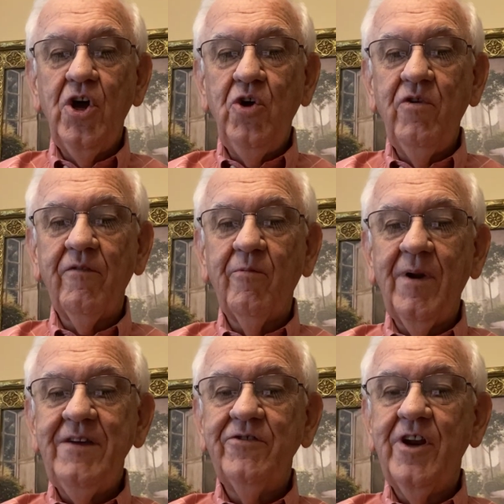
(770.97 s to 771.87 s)
Whoever
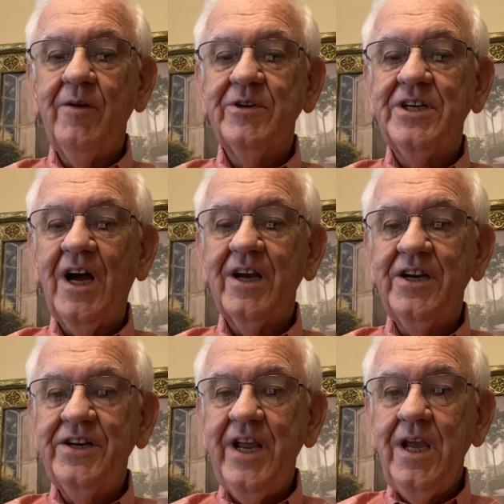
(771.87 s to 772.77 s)
believes in him is not
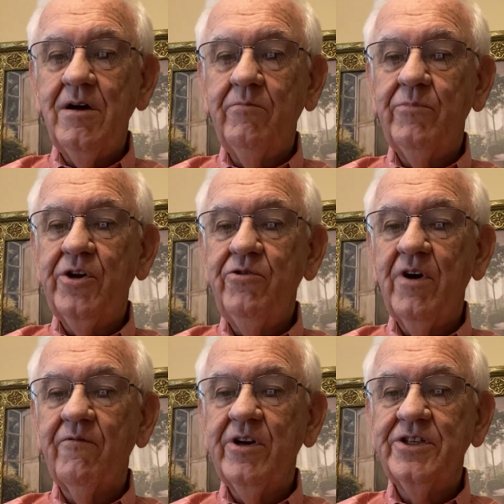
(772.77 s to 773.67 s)
condemned, but
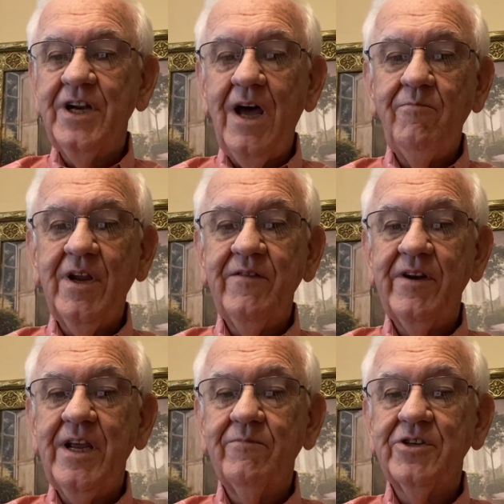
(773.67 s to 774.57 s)
whoever does not believe
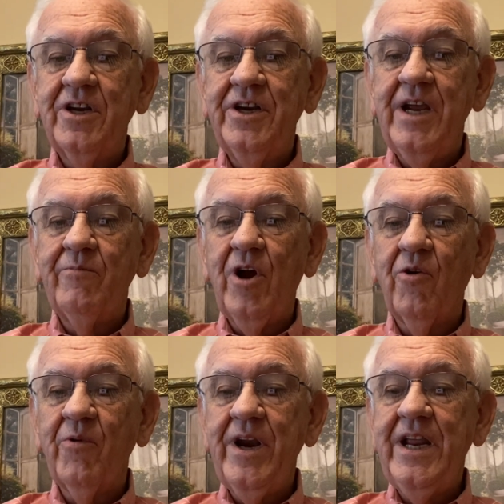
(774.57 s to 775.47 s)
in him is condemned
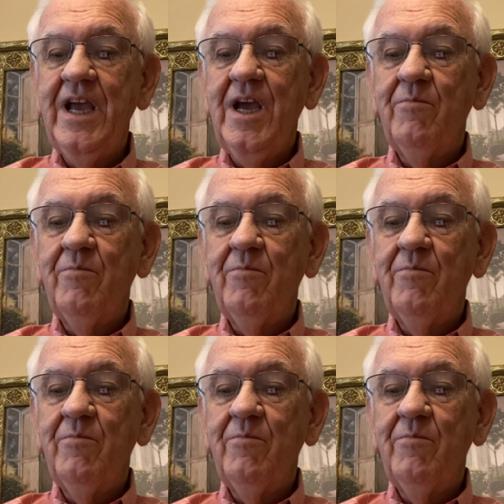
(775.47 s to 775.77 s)
already,